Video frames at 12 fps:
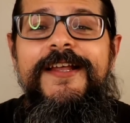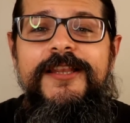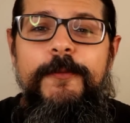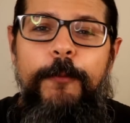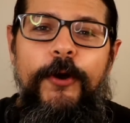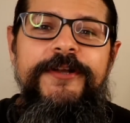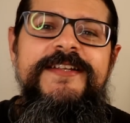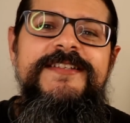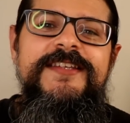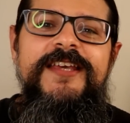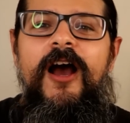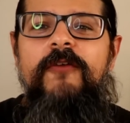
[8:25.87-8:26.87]
The point
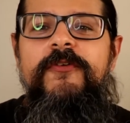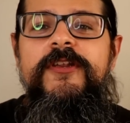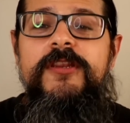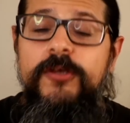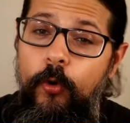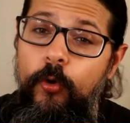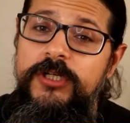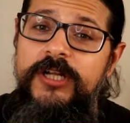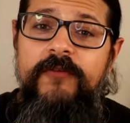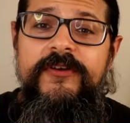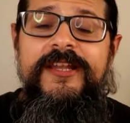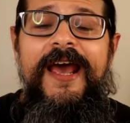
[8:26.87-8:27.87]
is, the oven, the old
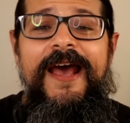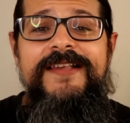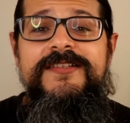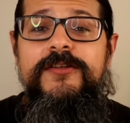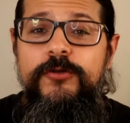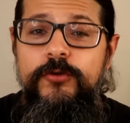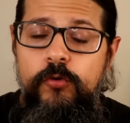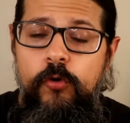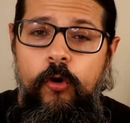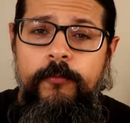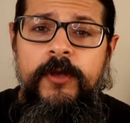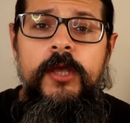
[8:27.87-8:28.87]
oven, has a new
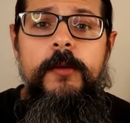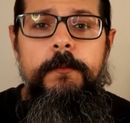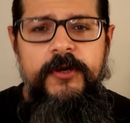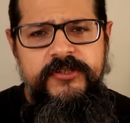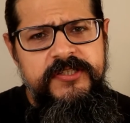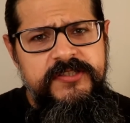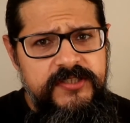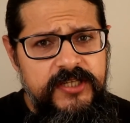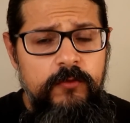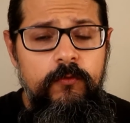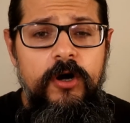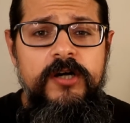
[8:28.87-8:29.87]
home because it
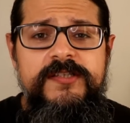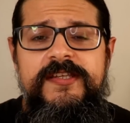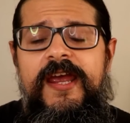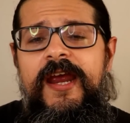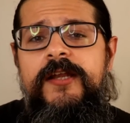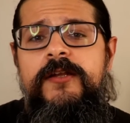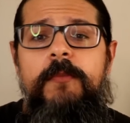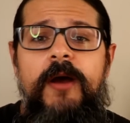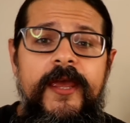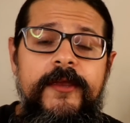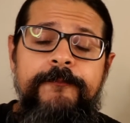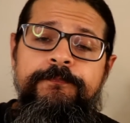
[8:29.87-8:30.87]
still works, and
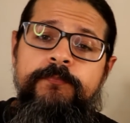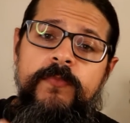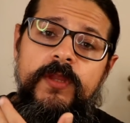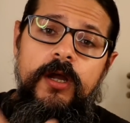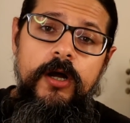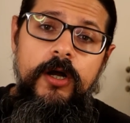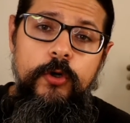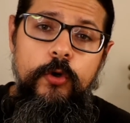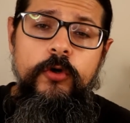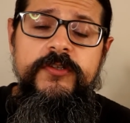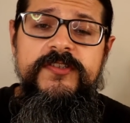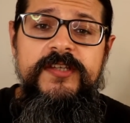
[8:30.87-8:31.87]
my
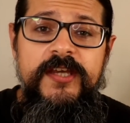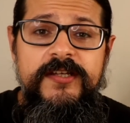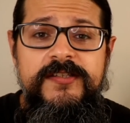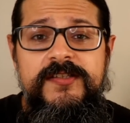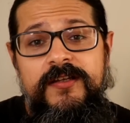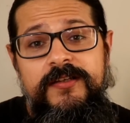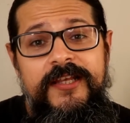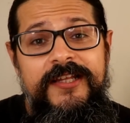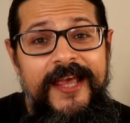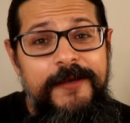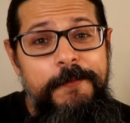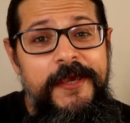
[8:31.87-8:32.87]
cook's kids, they
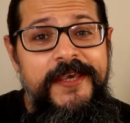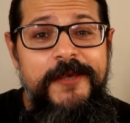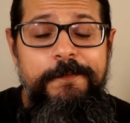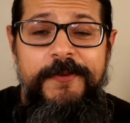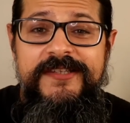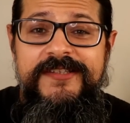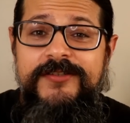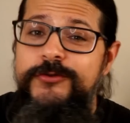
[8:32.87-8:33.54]
like making pizza.